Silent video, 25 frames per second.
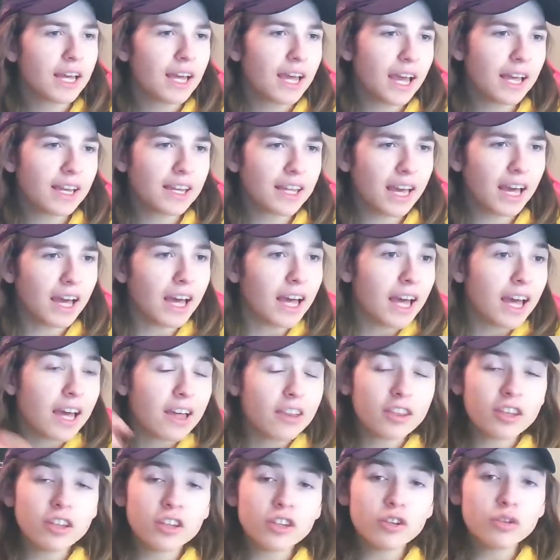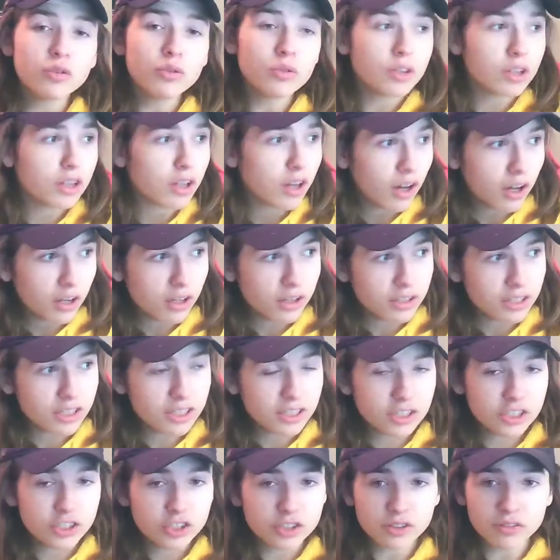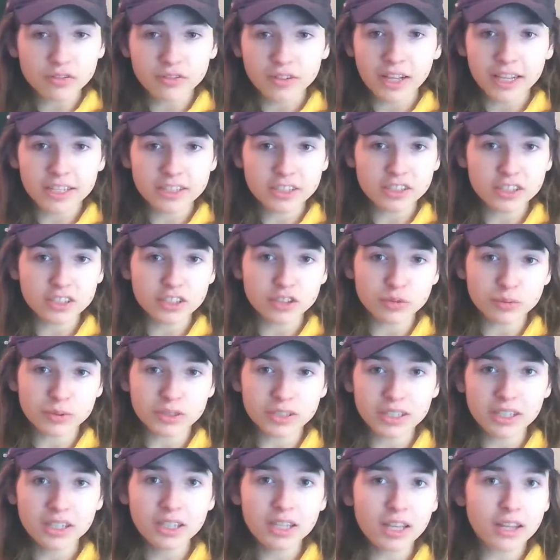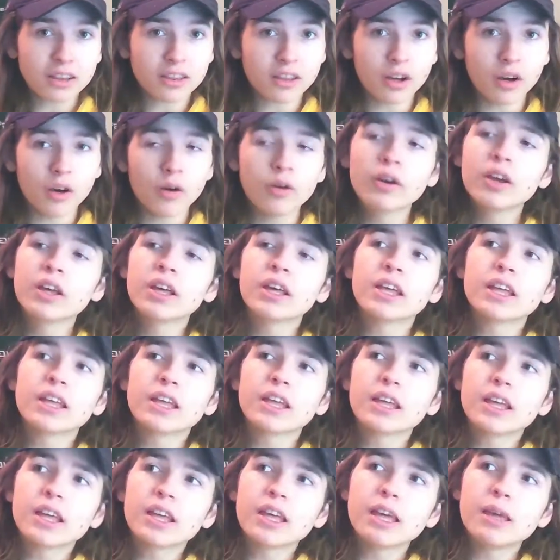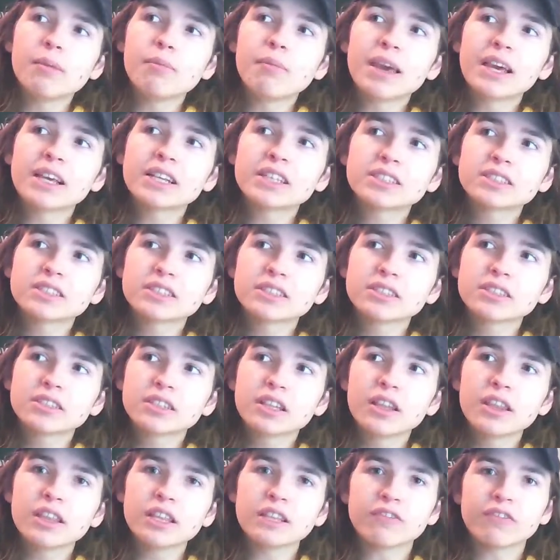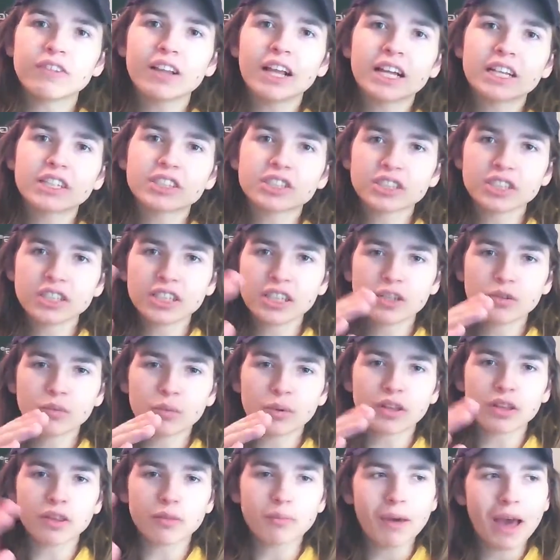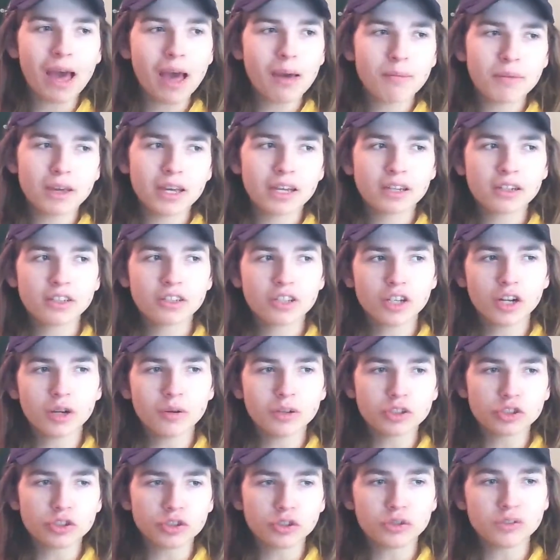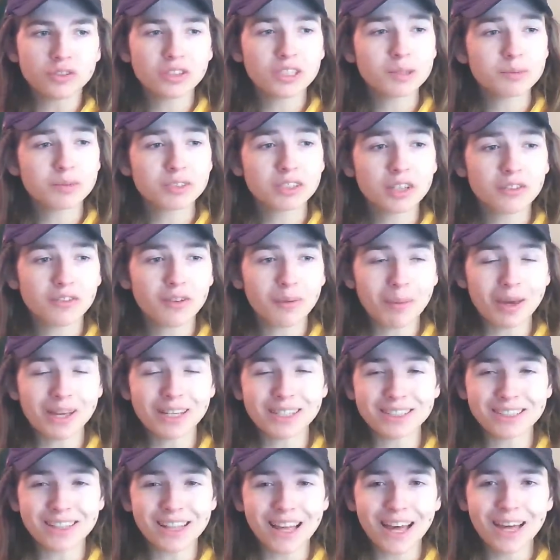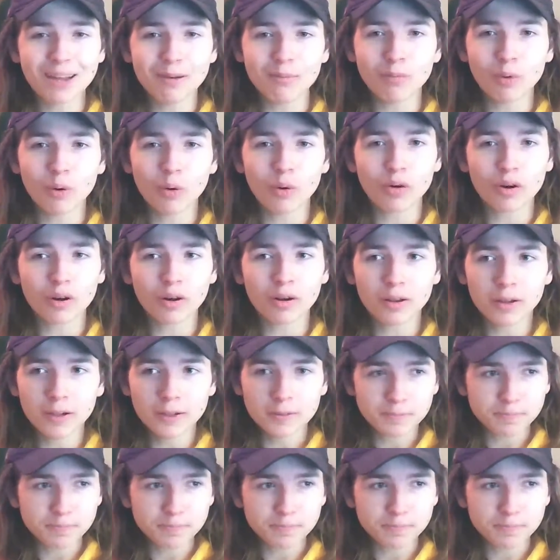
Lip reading: And yeah, the additional Flash scenes we did get though, it makes the Flash scene with Batman, you know, introducing himself, it makes that more.